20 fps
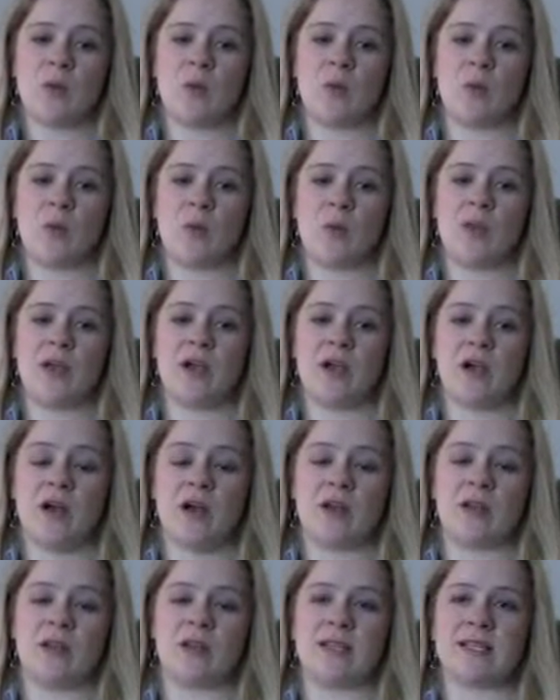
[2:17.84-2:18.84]
what we
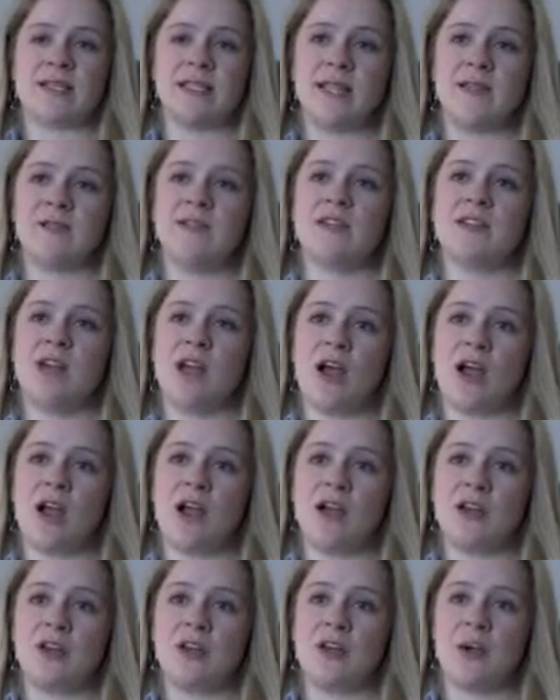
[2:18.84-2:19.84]
call a safety
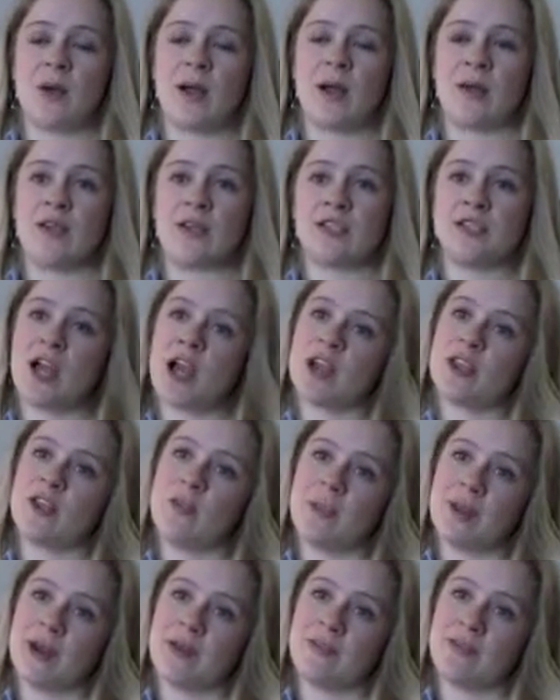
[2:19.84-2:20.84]
log, how to
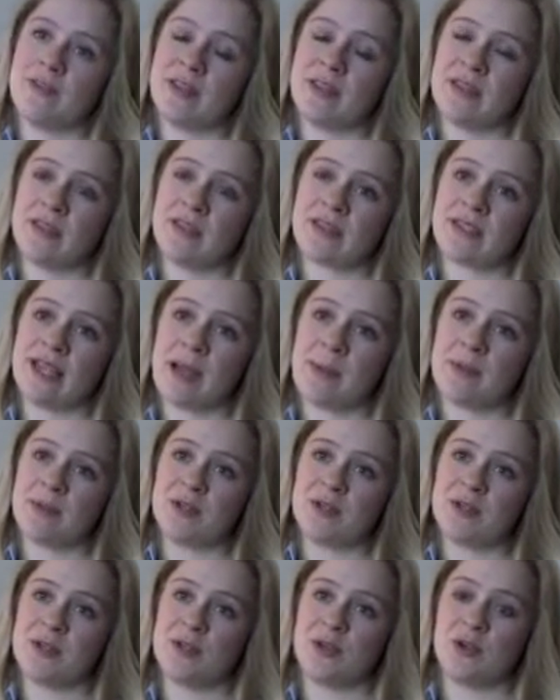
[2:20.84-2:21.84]
document everything that's
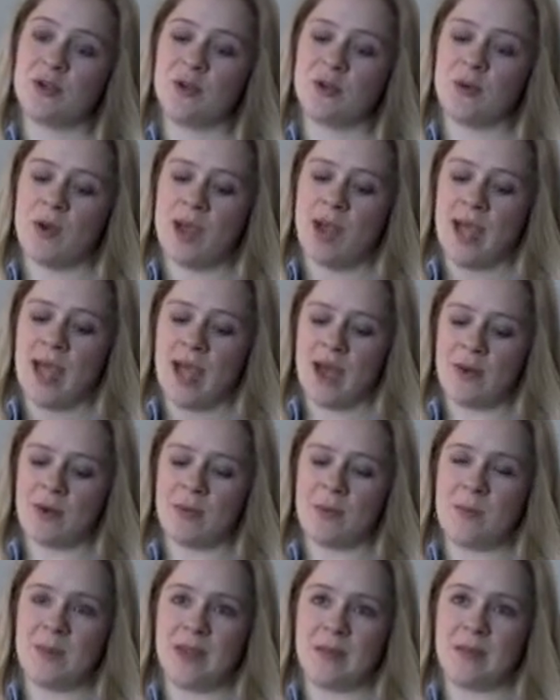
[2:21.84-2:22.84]
happened to you, how
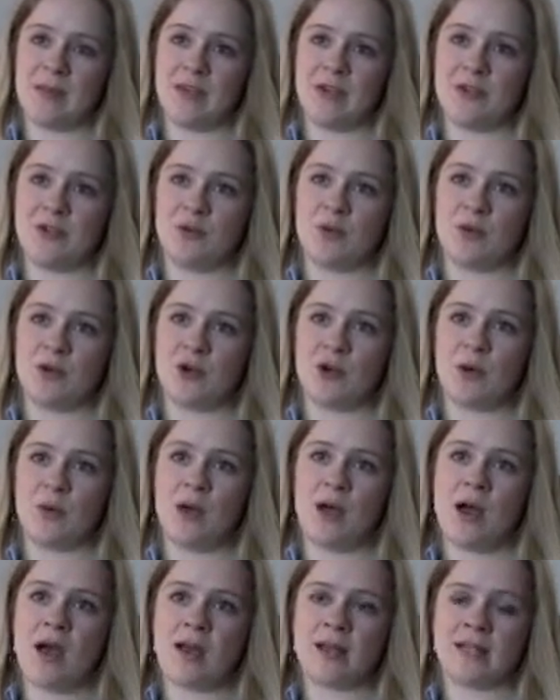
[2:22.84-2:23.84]
to maybe do a no
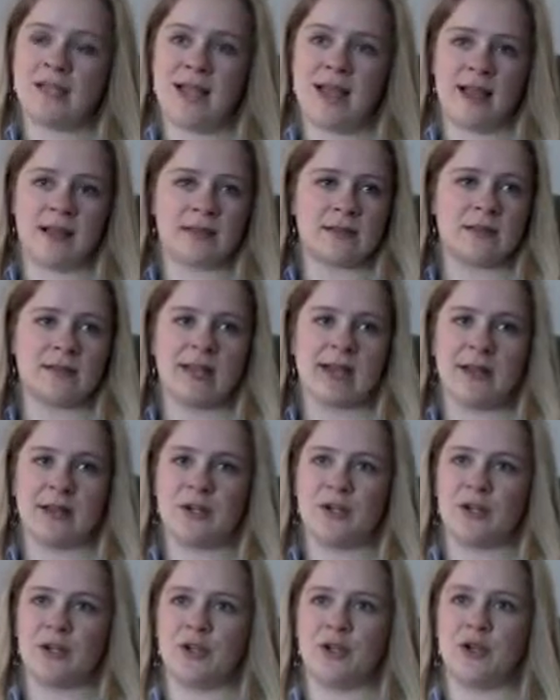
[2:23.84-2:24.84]
contact
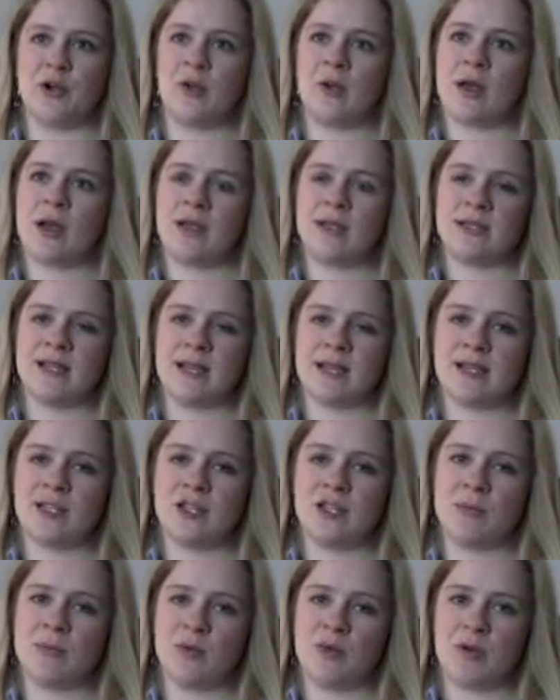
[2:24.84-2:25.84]
letter, no
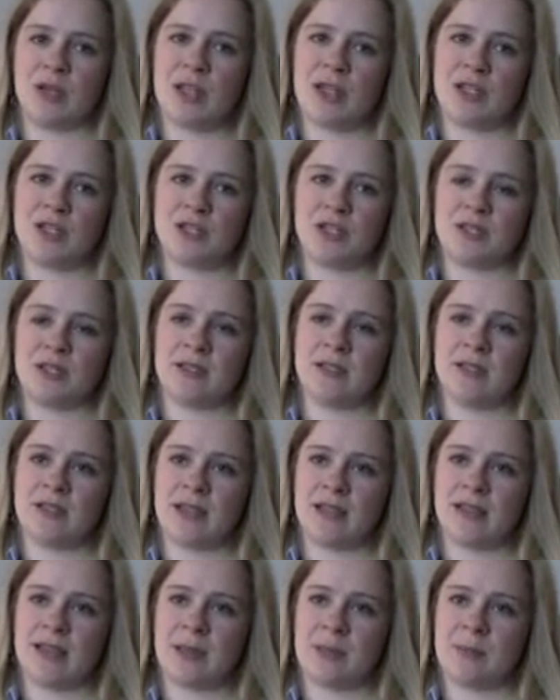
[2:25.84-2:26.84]
contact communication to
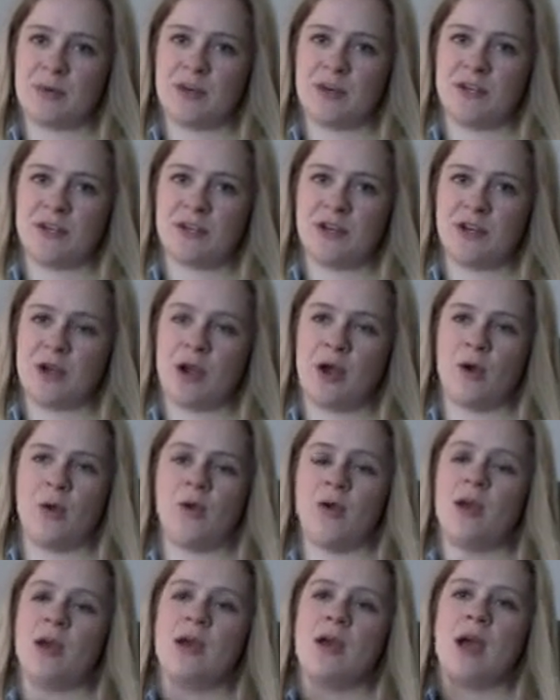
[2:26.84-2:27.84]
let that person
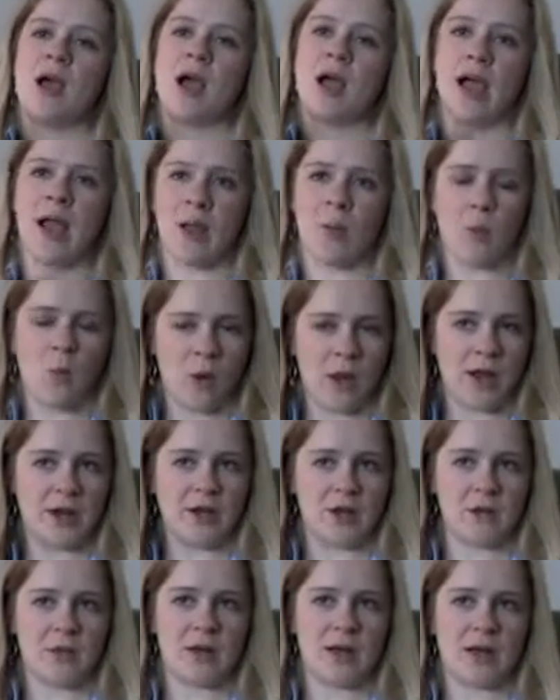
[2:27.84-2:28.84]
know, I
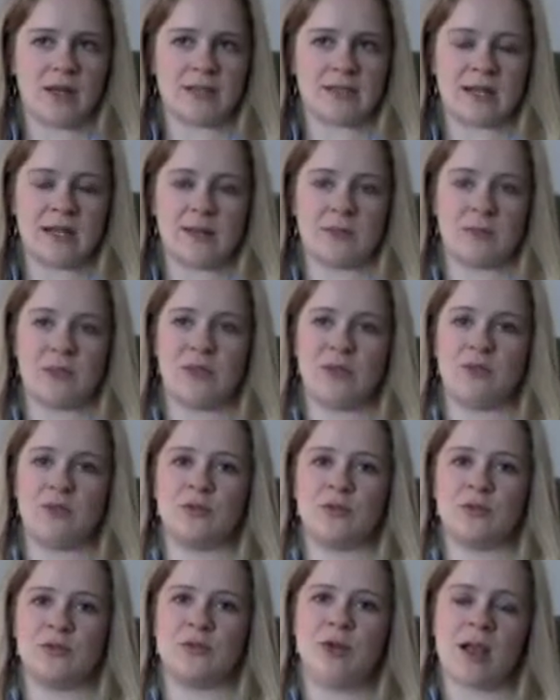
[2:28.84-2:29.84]
want no contact with
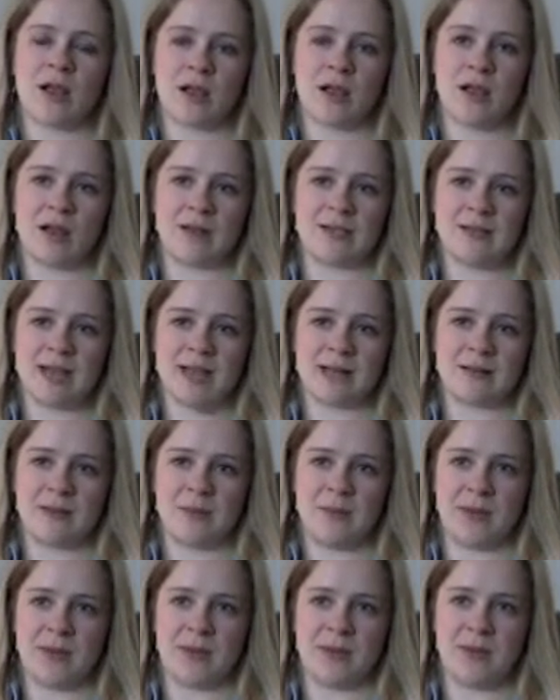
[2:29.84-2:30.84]
you, do not
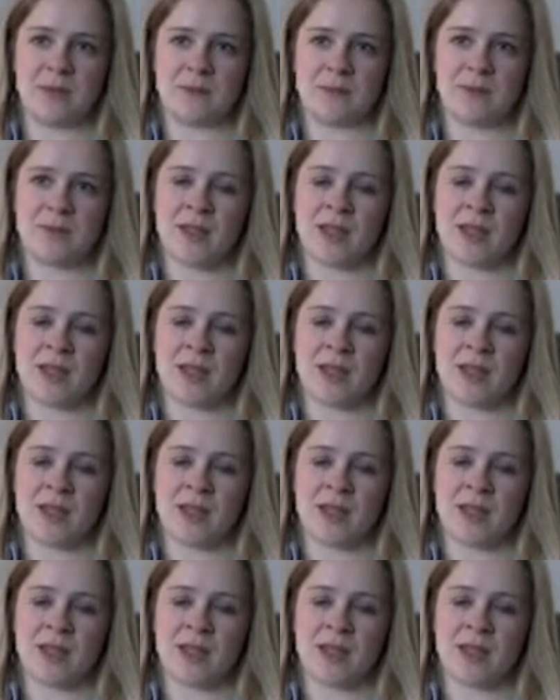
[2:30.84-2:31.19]
contact me,